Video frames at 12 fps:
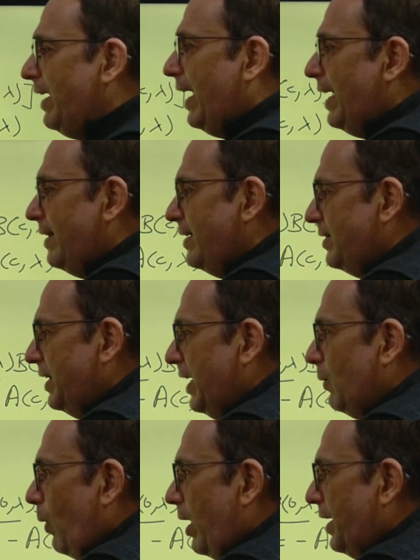we get this
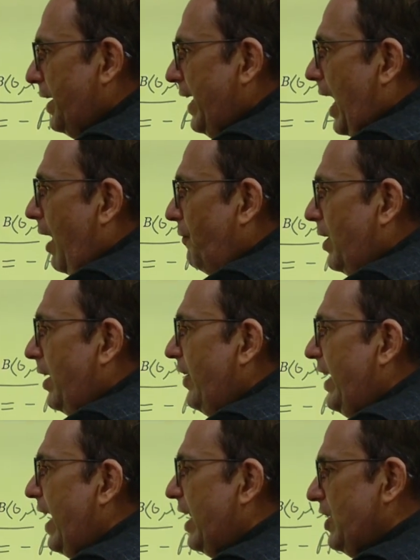inequality. After
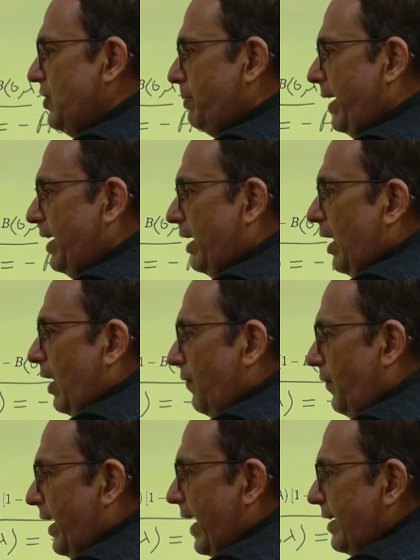rearrangement,
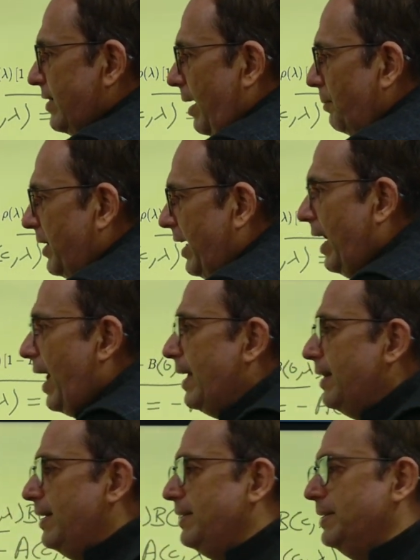we get something
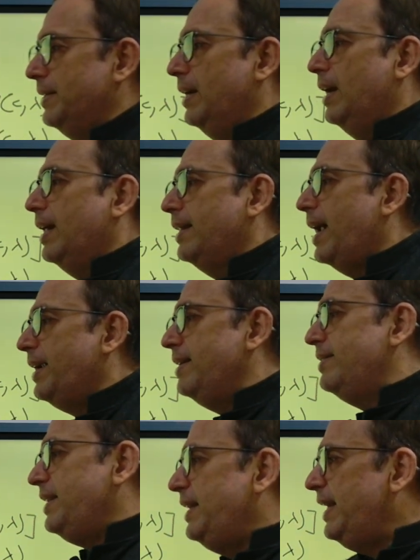like this. That
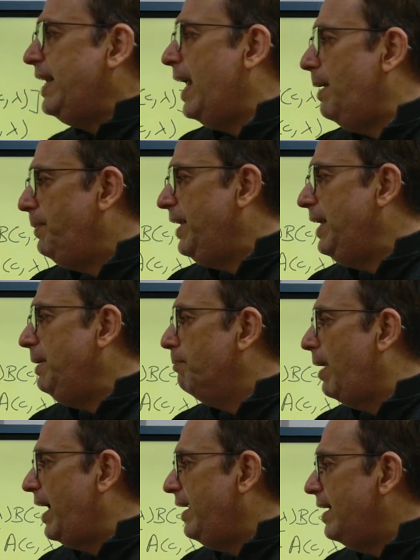is EAB
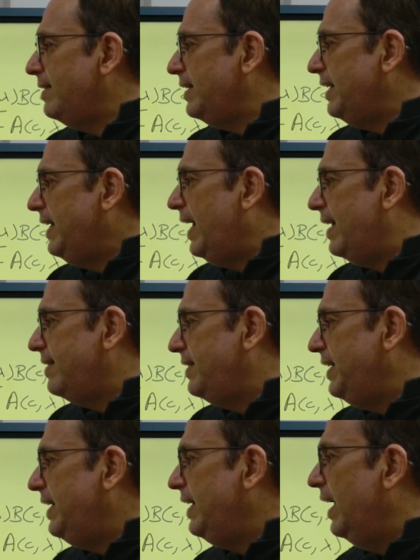minus
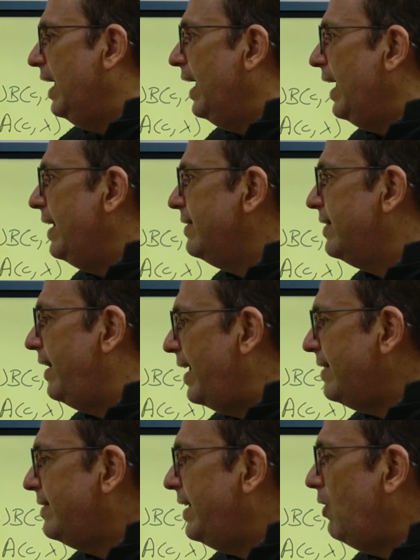EAC is
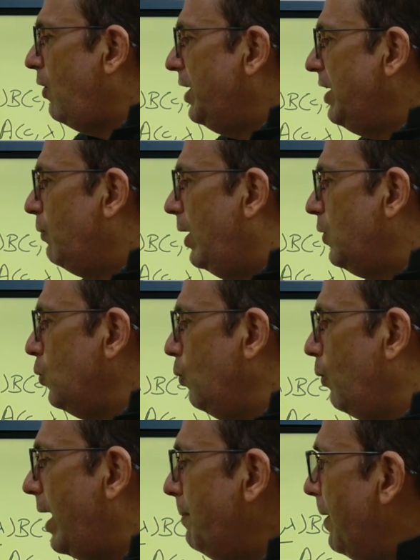less than or equal to
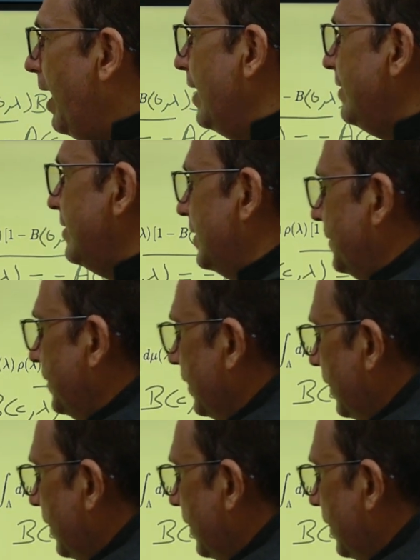1 plus